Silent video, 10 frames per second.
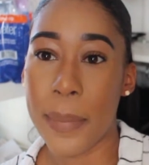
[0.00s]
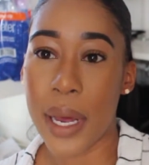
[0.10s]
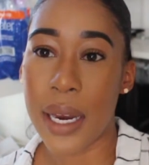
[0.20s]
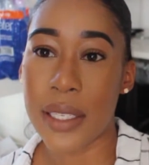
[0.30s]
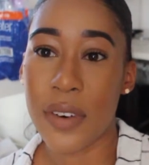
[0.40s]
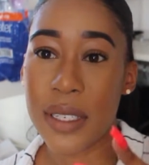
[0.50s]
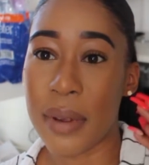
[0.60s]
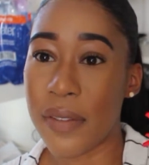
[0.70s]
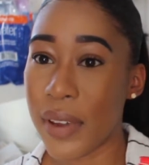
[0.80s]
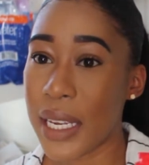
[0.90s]
But as far as
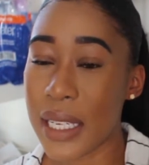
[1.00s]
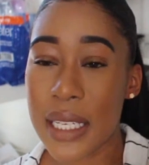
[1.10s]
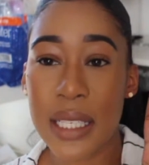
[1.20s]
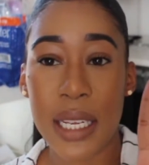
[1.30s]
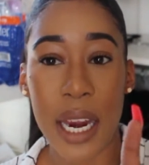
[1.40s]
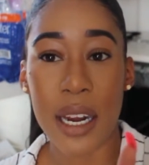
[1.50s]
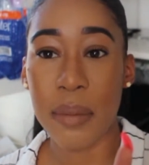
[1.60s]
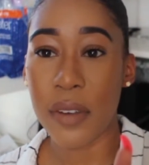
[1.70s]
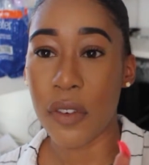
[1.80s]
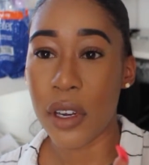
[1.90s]
my face, it scared
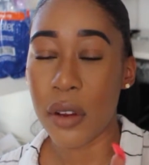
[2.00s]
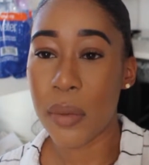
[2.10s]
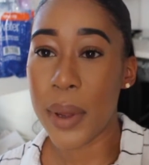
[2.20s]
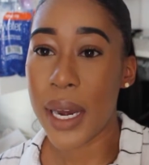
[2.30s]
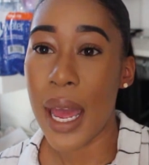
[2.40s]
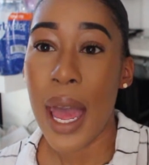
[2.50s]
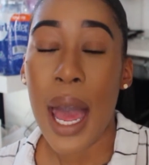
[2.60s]
me for a little bit.